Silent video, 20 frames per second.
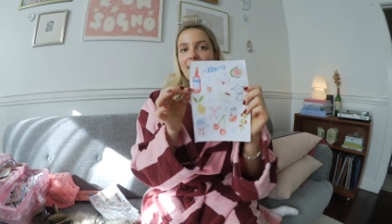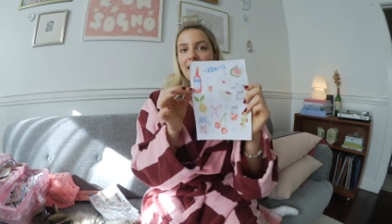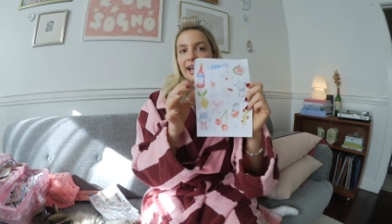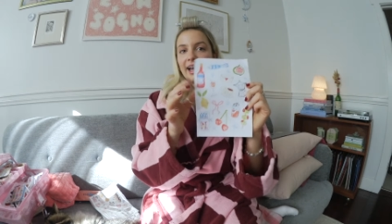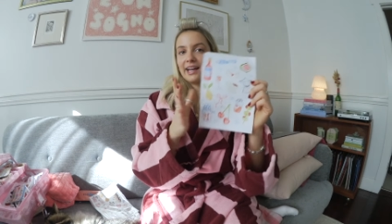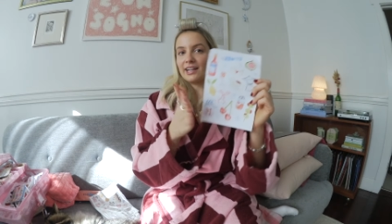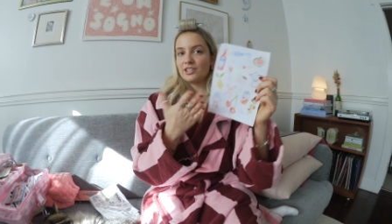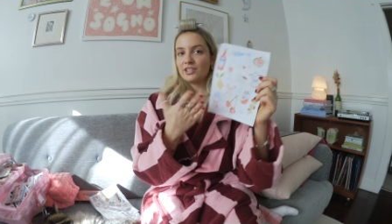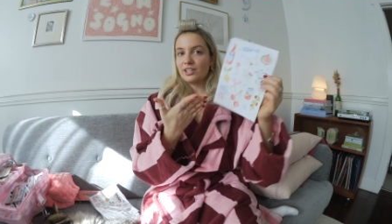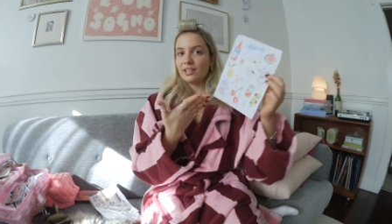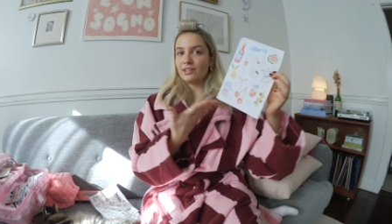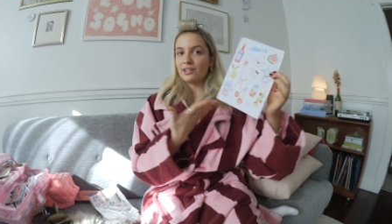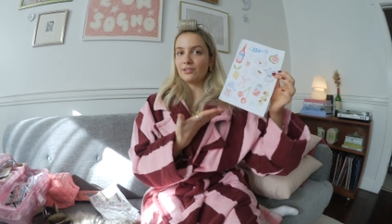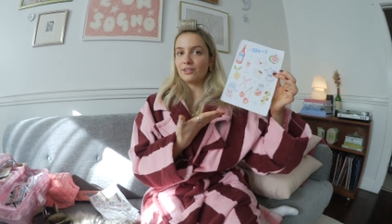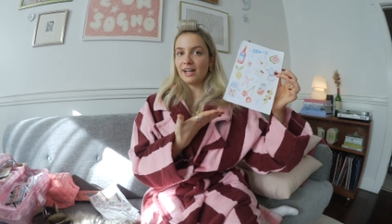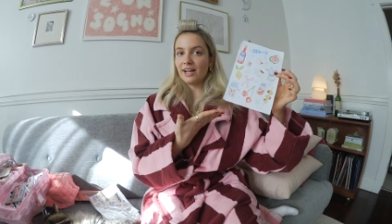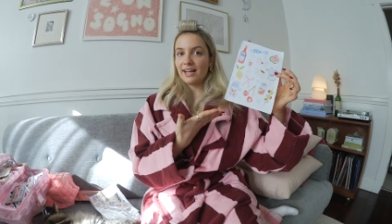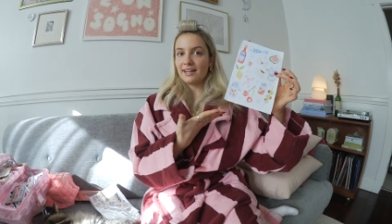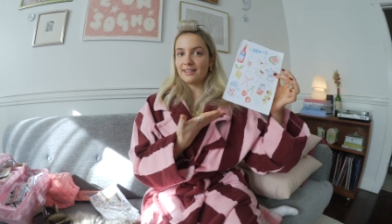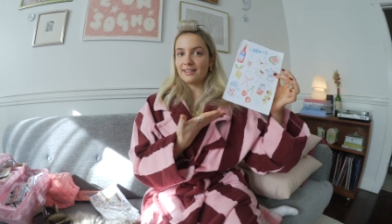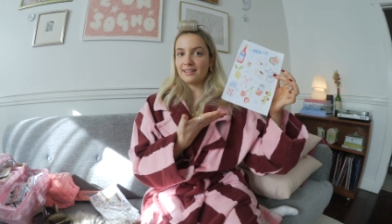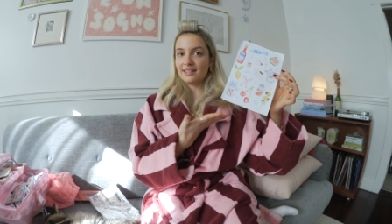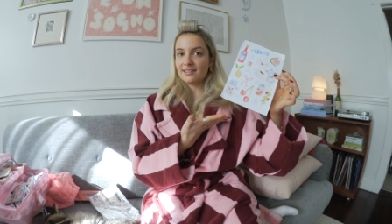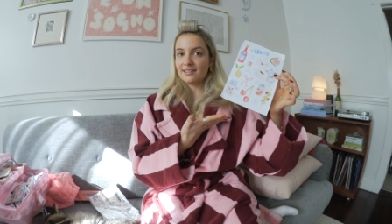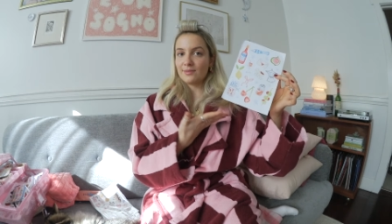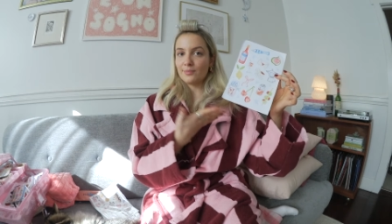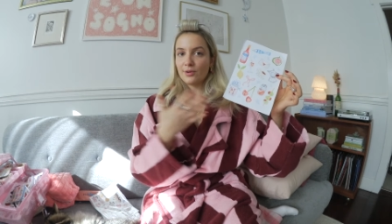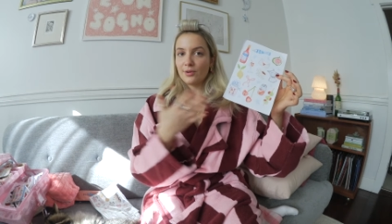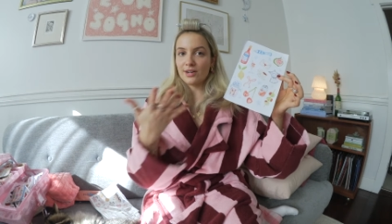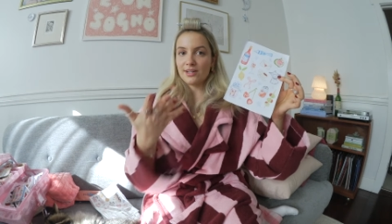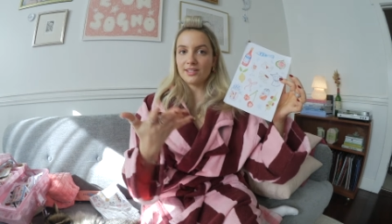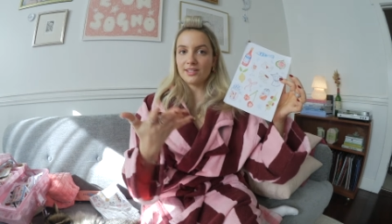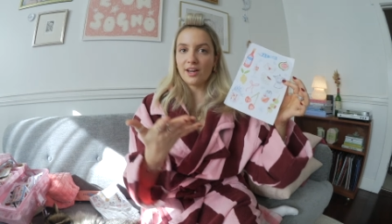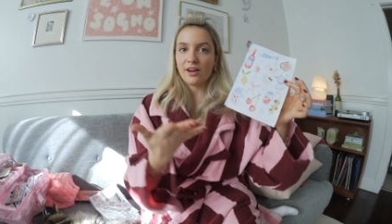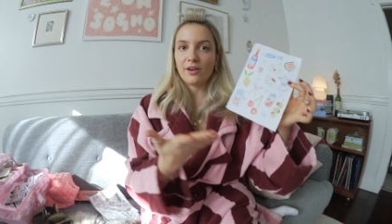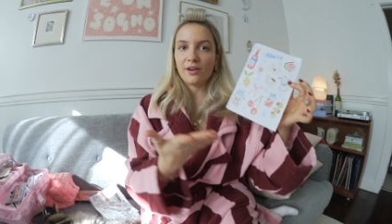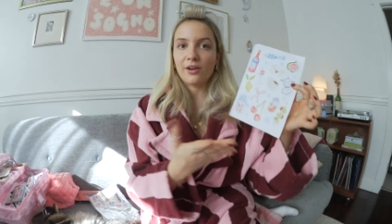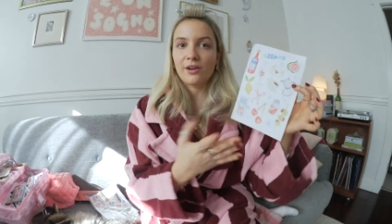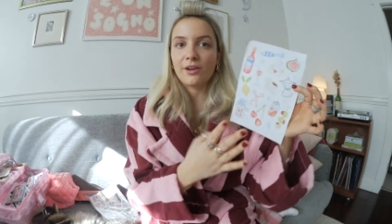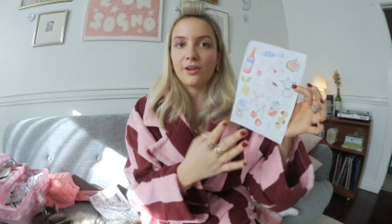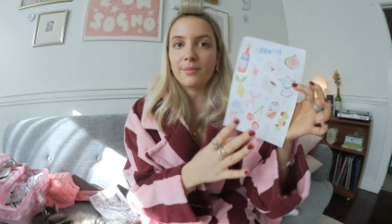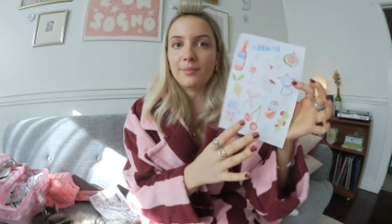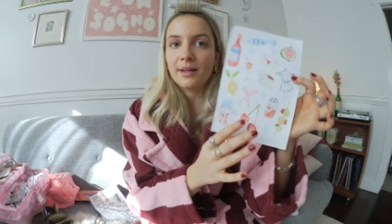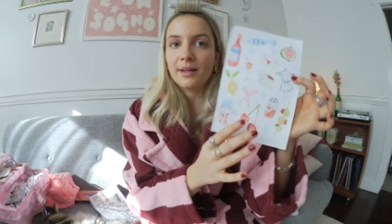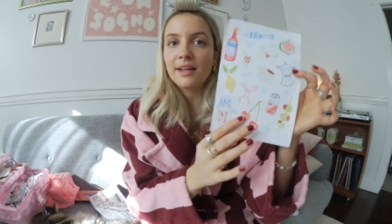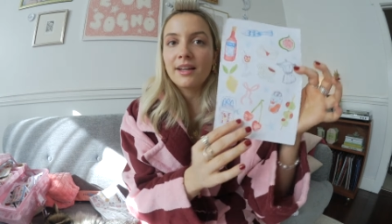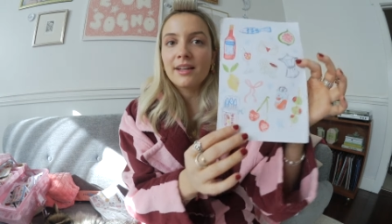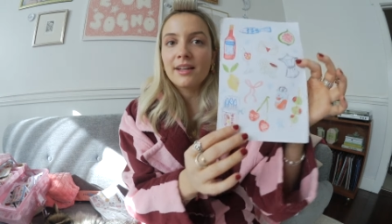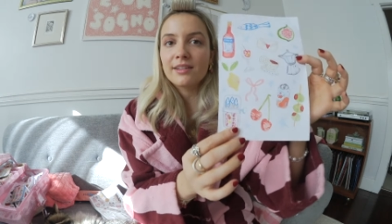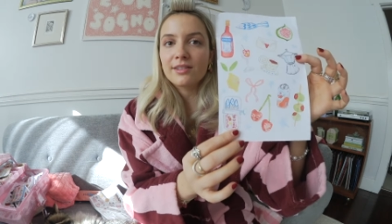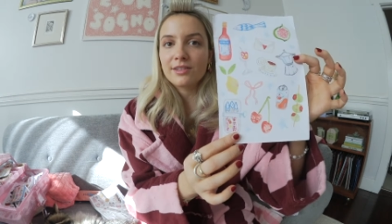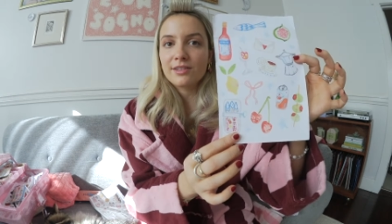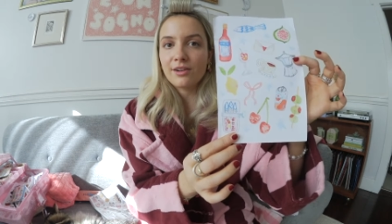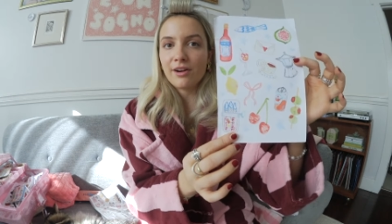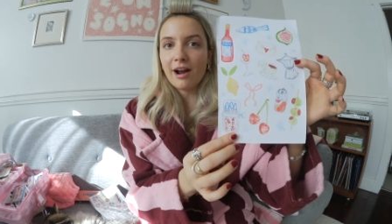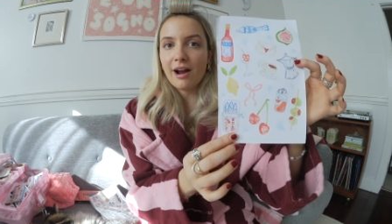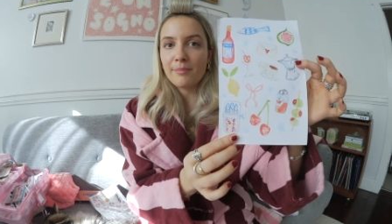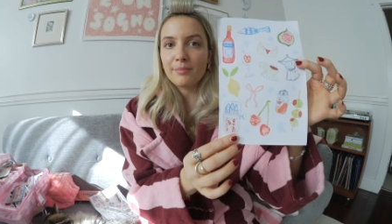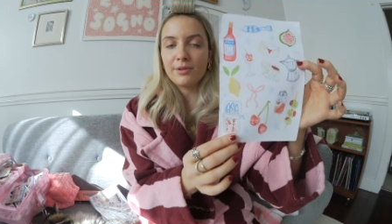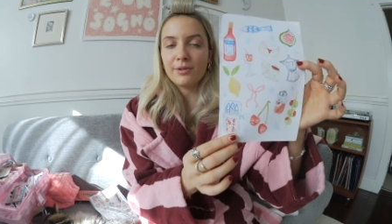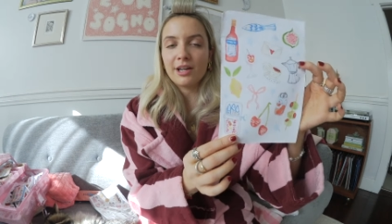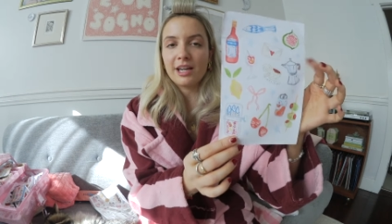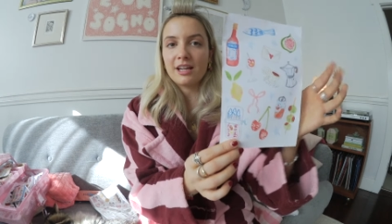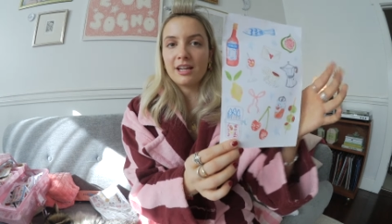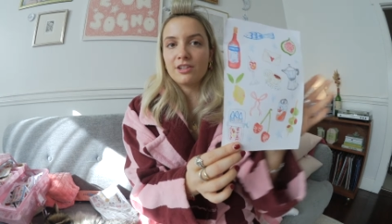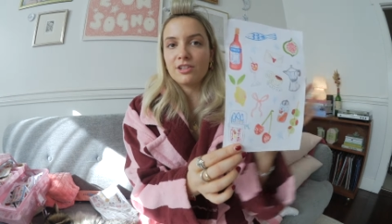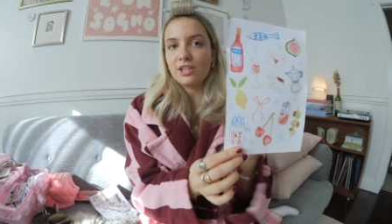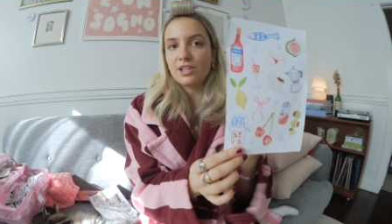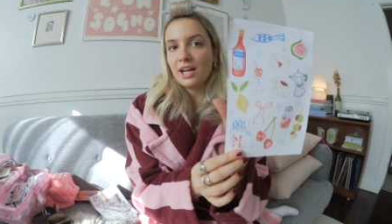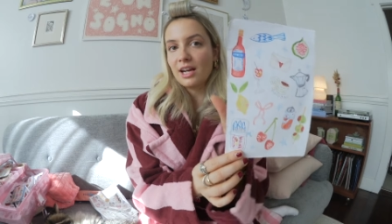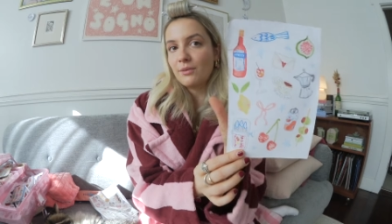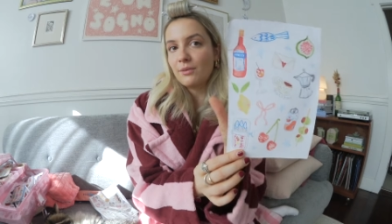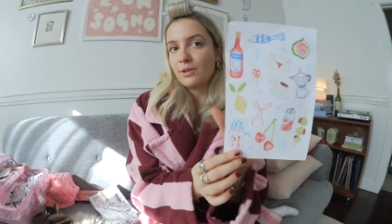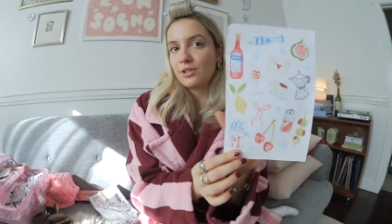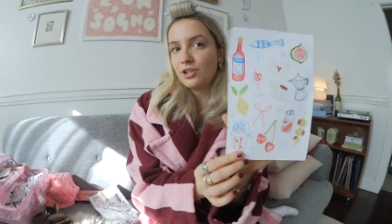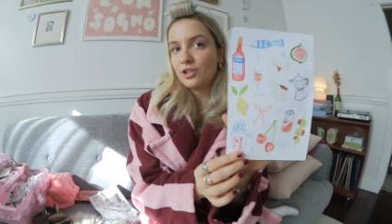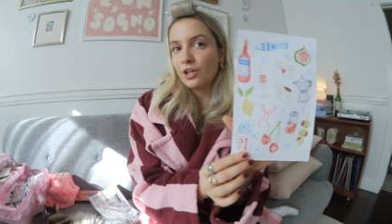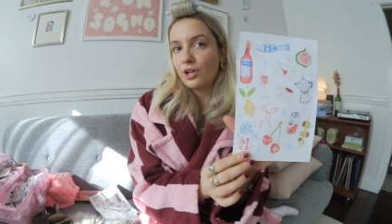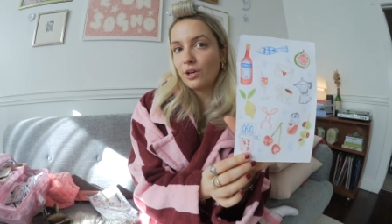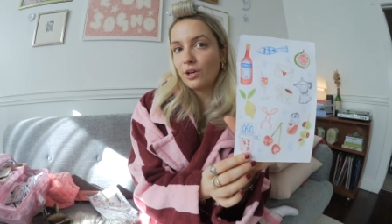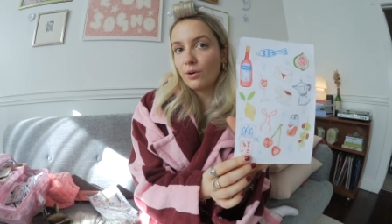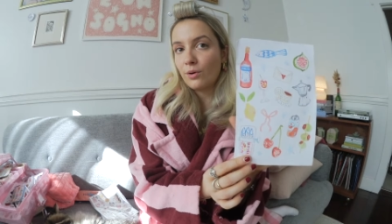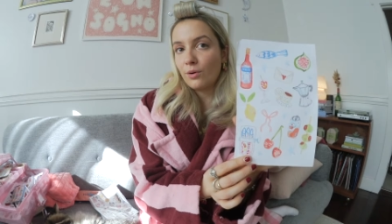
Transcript: I actually created this print at home scrapbooking sheet, which you can